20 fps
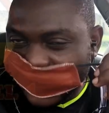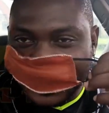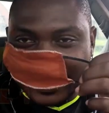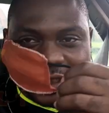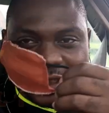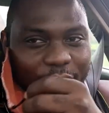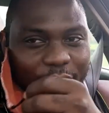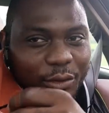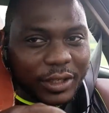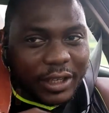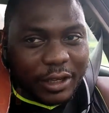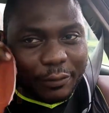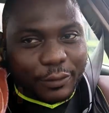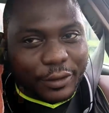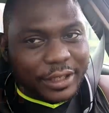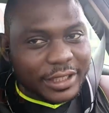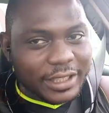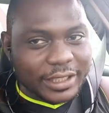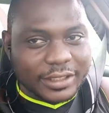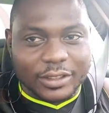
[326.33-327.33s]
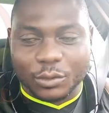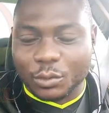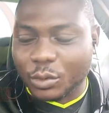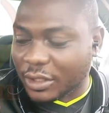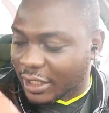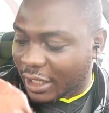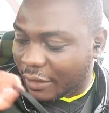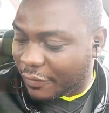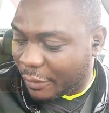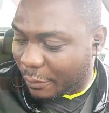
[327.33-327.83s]
This is really funny. This is
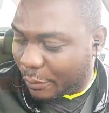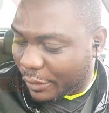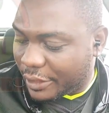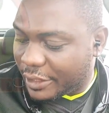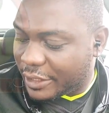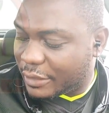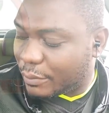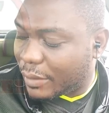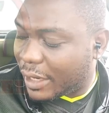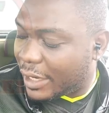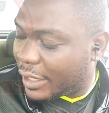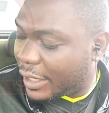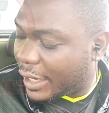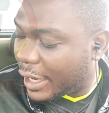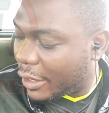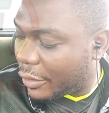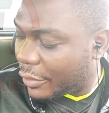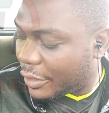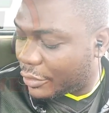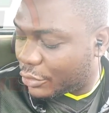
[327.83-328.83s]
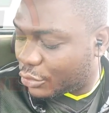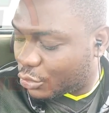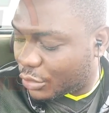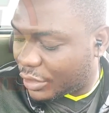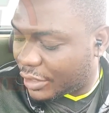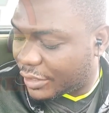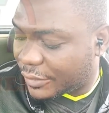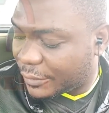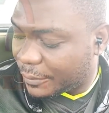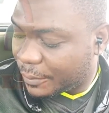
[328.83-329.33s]
what everybody is buying there on the
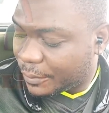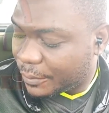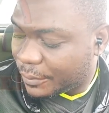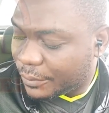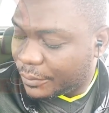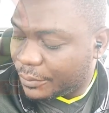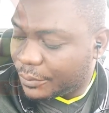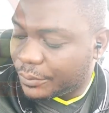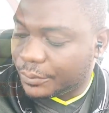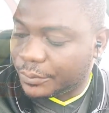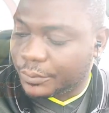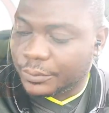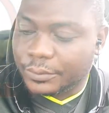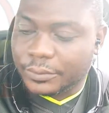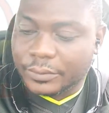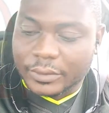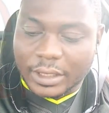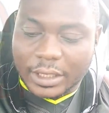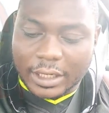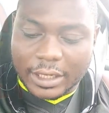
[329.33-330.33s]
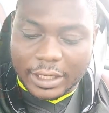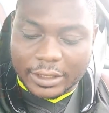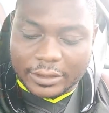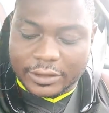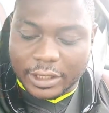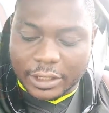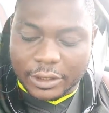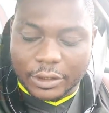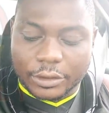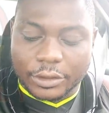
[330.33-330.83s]
street. And
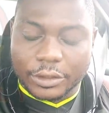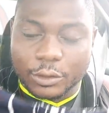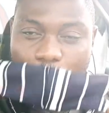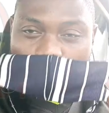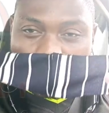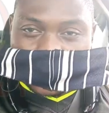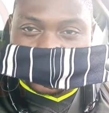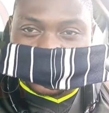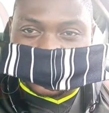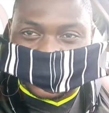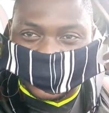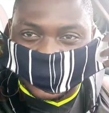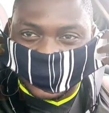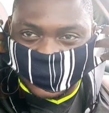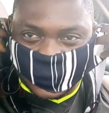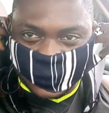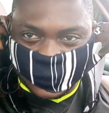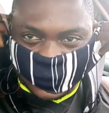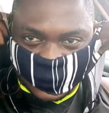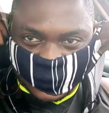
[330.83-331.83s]
let's check on this one too.